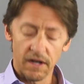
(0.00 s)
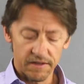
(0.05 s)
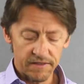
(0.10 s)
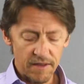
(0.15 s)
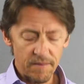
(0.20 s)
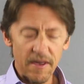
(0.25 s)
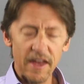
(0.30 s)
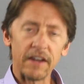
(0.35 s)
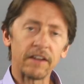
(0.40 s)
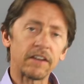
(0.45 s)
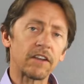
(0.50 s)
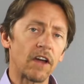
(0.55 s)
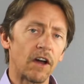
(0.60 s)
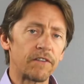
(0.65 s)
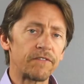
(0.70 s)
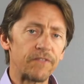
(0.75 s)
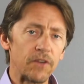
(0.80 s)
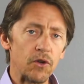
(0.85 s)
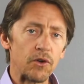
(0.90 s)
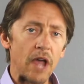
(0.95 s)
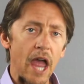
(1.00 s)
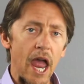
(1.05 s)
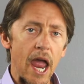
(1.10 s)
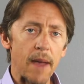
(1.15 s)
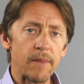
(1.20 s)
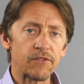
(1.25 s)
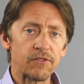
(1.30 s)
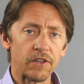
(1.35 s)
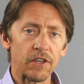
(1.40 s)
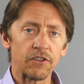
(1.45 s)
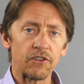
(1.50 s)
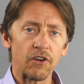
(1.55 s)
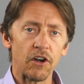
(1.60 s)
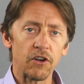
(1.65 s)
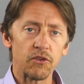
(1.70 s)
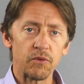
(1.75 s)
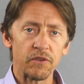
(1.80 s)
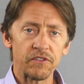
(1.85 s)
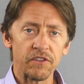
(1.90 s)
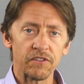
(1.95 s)
They made a few games for the Atari
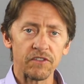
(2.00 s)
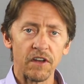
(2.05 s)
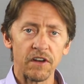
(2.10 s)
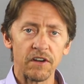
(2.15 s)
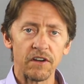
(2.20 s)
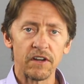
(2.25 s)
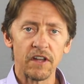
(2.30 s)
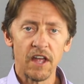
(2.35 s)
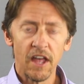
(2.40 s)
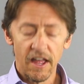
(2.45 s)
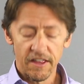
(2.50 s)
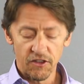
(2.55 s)
2600.